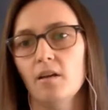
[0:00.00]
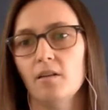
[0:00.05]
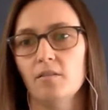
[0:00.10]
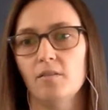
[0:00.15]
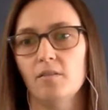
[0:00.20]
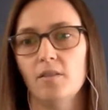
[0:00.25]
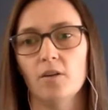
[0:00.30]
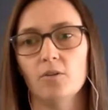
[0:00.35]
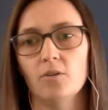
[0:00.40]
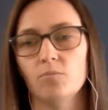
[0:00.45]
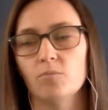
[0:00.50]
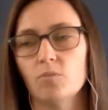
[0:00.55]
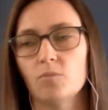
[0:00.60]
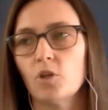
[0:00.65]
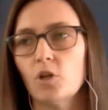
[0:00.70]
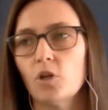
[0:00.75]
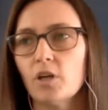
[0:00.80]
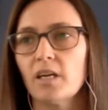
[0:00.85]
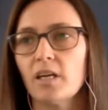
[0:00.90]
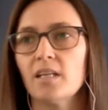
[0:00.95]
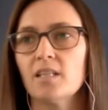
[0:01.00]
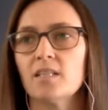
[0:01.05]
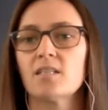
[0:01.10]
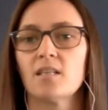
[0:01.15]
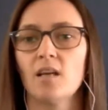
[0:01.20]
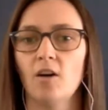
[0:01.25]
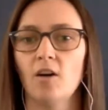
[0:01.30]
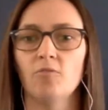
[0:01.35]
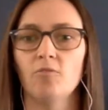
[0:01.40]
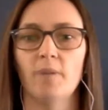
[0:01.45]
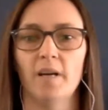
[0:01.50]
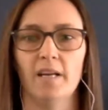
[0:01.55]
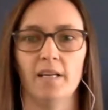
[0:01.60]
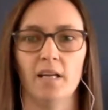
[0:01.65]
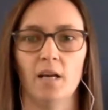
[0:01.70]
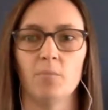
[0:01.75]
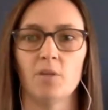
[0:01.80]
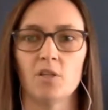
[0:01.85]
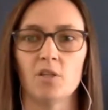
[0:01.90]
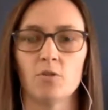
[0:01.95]
the cookie itself might
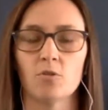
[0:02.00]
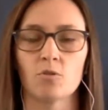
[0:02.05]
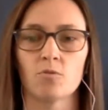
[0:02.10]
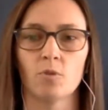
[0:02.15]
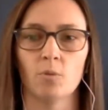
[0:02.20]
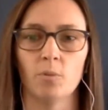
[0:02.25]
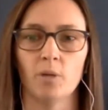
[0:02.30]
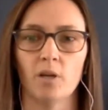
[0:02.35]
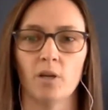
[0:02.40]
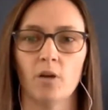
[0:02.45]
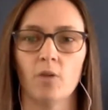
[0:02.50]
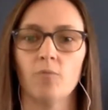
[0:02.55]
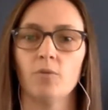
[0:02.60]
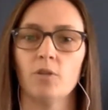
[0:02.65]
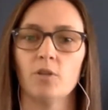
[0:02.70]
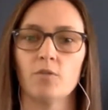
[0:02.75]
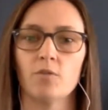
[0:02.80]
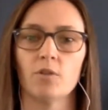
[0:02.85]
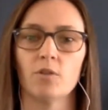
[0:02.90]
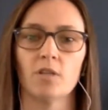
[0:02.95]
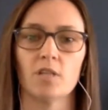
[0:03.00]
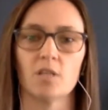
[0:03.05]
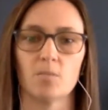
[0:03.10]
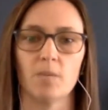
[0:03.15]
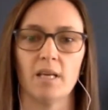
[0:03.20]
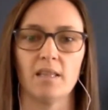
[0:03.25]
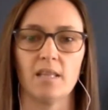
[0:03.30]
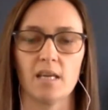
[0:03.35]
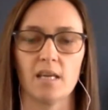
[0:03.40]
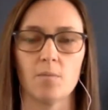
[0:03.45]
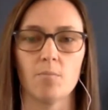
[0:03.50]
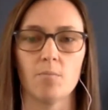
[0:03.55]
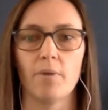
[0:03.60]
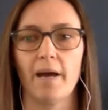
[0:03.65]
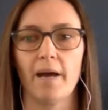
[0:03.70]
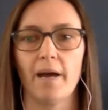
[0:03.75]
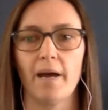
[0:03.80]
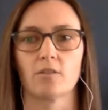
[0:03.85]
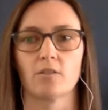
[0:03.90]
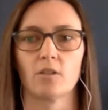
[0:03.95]
not be useful but hopefully you've at least made the
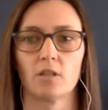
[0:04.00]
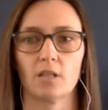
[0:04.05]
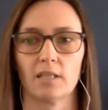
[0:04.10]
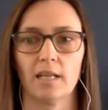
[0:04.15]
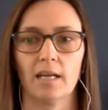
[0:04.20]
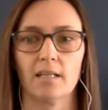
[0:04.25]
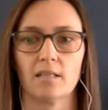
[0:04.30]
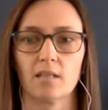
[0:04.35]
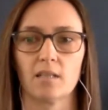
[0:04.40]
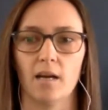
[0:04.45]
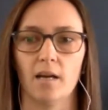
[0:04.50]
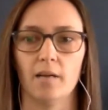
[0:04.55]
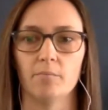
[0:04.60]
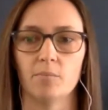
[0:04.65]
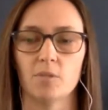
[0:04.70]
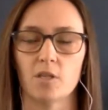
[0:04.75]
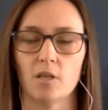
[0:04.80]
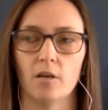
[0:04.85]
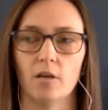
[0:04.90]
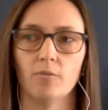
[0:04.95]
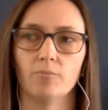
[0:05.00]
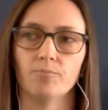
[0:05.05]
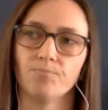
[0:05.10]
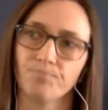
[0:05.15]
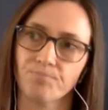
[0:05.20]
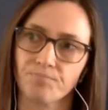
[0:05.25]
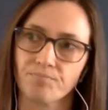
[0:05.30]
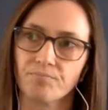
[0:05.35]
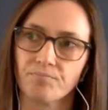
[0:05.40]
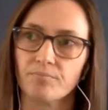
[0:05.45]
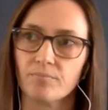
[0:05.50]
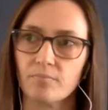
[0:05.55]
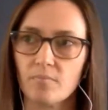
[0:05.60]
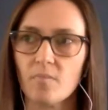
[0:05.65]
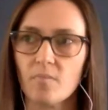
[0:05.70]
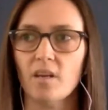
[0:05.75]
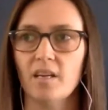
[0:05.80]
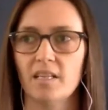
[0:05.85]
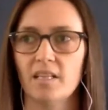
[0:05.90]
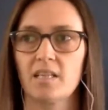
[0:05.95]
impact during that time so
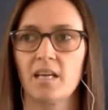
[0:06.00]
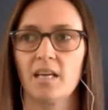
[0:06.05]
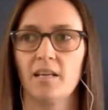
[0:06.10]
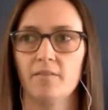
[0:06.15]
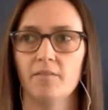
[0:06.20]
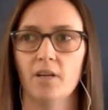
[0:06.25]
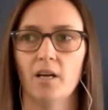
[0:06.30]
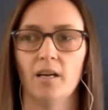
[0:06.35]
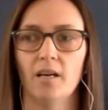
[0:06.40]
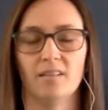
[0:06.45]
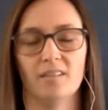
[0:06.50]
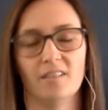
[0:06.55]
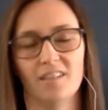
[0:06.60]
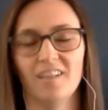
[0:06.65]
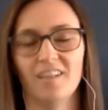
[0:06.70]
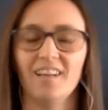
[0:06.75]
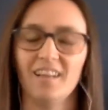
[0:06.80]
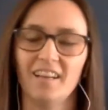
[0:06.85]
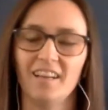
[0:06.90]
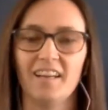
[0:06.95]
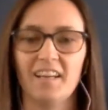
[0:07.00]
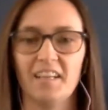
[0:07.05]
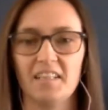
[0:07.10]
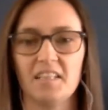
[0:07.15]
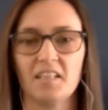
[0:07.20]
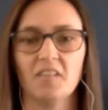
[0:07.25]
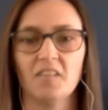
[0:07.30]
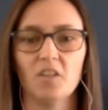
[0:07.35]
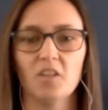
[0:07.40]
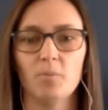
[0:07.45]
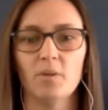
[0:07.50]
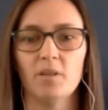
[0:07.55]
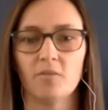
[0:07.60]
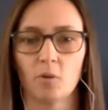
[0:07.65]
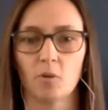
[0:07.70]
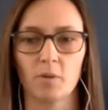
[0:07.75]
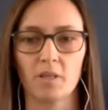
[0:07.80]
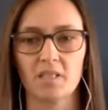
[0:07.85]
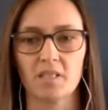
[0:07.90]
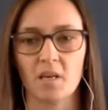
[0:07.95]
it's kind of a it's a little bit of
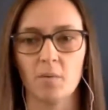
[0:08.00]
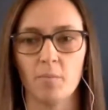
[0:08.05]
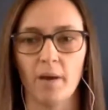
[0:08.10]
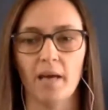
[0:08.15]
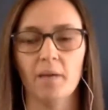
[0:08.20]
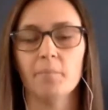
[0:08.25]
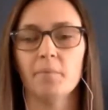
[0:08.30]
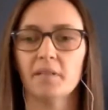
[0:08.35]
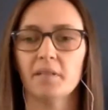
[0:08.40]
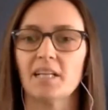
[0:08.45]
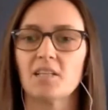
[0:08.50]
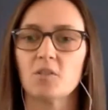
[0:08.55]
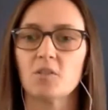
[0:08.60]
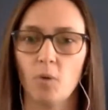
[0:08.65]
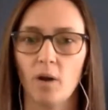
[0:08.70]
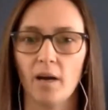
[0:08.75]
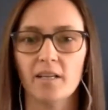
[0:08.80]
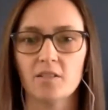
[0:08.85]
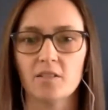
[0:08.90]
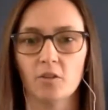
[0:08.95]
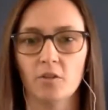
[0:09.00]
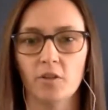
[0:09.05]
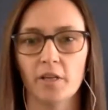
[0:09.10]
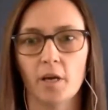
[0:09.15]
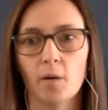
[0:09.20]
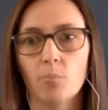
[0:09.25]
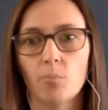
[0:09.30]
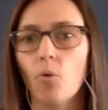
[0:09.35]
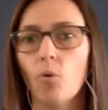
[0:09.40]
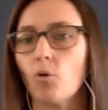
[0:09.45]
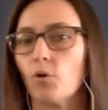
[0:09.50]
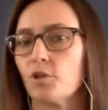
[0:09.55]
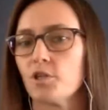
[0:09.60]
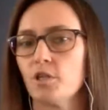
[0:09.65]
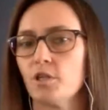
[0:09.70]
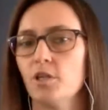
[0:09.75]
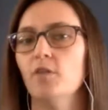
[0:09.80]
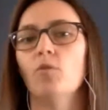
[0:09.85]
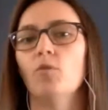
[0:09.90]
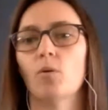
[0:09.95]
a risky bet but that's why it's only a
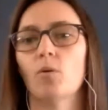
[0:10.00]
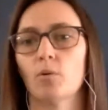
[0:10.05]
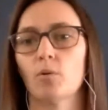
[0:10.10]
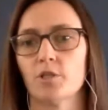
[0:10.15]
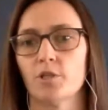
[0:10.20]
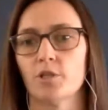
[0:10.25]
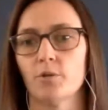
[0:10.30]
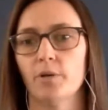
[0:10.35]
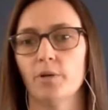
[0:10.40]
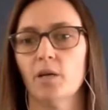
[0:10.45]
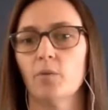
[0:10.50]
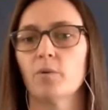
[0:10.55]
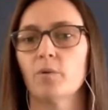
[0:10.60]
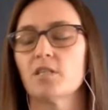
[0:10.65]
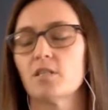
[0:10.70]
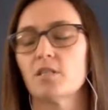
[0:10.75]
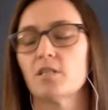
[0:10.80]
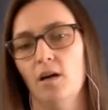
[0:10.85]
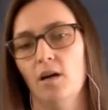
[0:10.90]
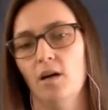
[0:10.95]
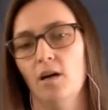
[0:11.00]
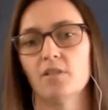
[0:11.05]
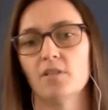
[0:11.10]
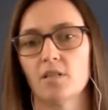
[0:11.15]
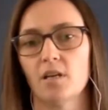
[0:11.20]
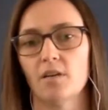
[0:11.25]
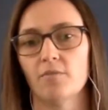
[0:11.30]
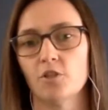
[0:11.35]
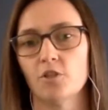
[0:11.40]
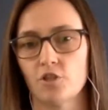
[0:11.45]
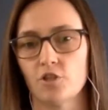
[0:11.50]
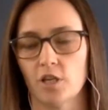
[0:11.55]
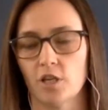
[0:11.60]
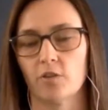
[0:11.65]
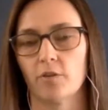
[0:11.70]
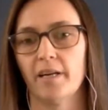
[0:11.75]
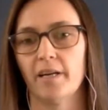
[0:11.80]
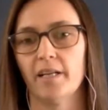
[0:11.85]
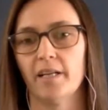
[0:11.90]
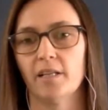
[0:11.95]
portion of what we're doing and we still have the stuff
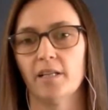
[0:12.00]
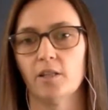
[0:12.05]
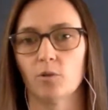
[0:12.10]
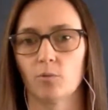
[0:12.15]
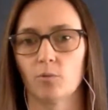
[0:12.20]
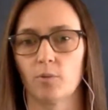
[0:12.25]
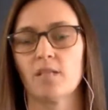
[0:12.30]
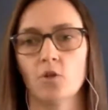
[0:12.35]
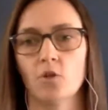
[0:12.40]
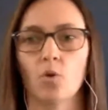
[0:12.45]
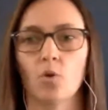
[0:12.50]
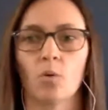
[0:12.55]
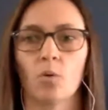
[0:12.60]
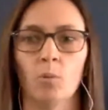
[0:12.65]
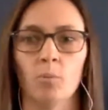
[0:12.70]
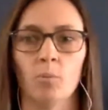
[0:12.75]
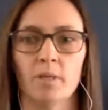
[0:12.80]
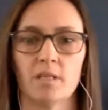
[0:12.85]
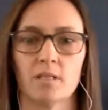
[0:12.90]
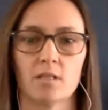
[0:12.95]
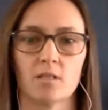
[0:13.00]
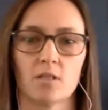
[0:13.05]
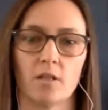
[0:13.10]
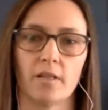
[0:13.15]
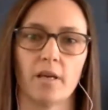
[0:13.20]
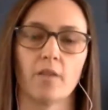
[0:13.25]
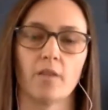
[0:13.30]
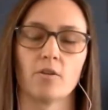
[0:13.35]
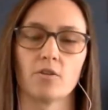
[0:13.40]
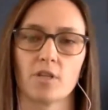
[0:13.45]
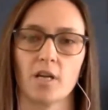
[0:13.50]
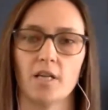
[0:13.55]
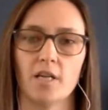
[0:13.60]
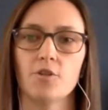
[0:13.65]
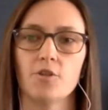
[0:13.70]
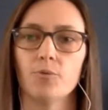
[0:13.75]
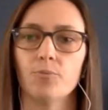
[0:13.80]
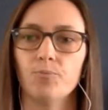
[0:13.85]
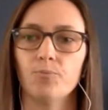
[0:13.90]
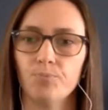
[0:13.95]
that's generating the rest of the normal business on the other
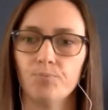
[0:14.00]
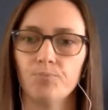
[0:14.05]
side too